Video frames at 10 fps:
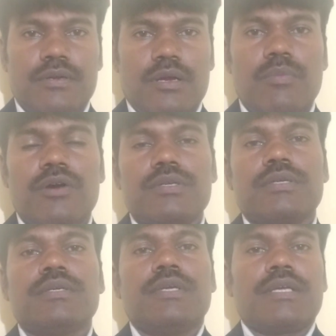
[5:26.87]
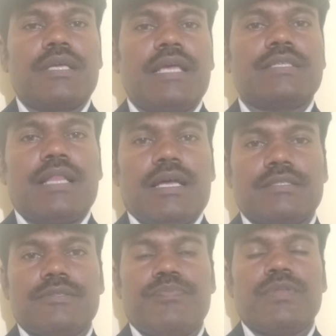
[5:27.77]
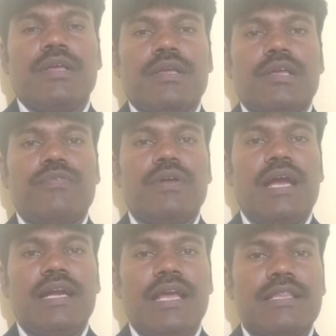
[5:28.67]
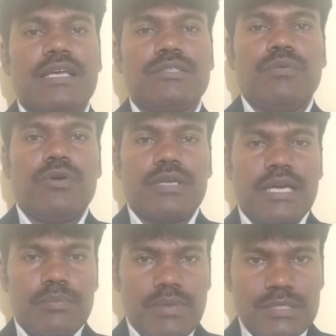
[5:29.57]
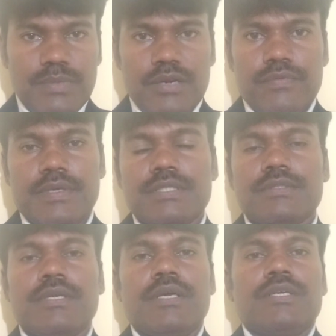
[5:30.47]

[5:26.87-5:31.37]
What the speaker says: about case laws. If you write like this, you won't get marks, my dear friends.